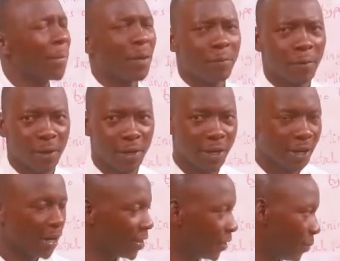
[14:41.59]
foreign
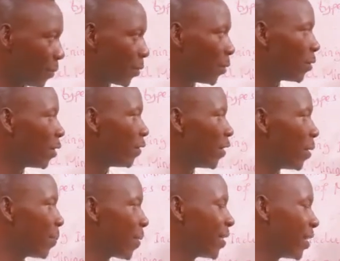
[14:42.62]
currency because of the
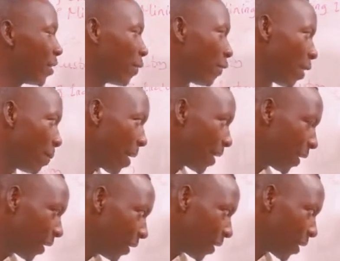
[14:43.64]
presence of the
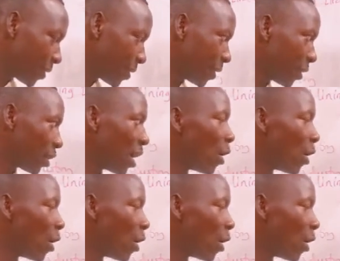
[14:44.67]
mining industries.